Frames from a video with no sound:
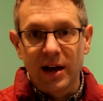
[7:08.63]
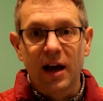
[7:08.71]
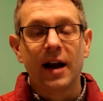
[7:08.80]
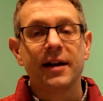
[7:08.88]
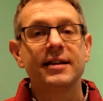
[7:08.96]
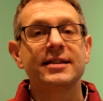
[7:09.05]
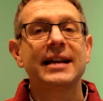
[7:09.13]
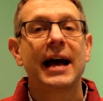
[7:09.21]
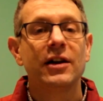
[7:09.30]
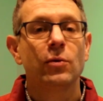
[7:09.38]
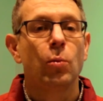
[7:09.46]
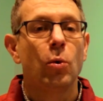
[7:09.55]
understand
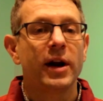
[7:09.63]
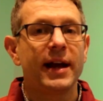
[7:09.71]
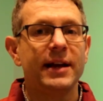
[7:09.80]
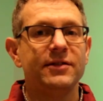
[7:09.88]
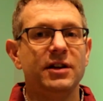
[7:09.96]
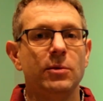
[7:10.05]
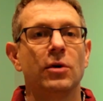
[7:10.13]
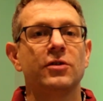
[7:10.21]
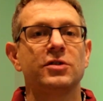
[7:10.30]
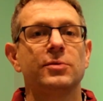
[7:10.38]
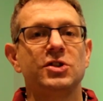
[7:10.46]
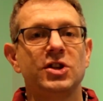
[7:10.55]
what it is you want to
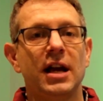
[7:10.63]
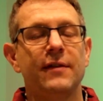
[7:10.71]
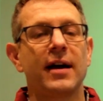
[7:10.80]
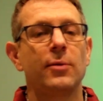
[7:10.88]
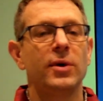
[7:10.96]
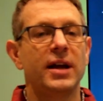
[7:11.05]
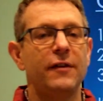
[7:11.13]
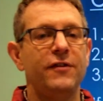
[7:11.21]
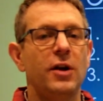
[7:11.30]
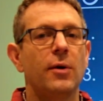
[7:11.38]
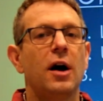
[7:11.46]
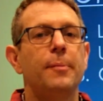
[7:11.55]
achieve, and we'll give you
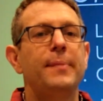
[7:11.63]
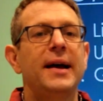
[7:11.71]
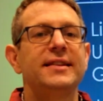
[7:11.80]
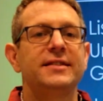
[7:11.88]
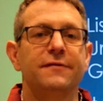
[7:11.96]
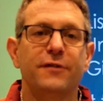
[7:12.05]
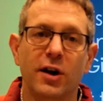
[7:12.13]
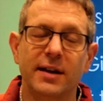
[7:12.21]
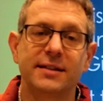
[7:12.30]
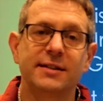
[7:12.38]
our best advice.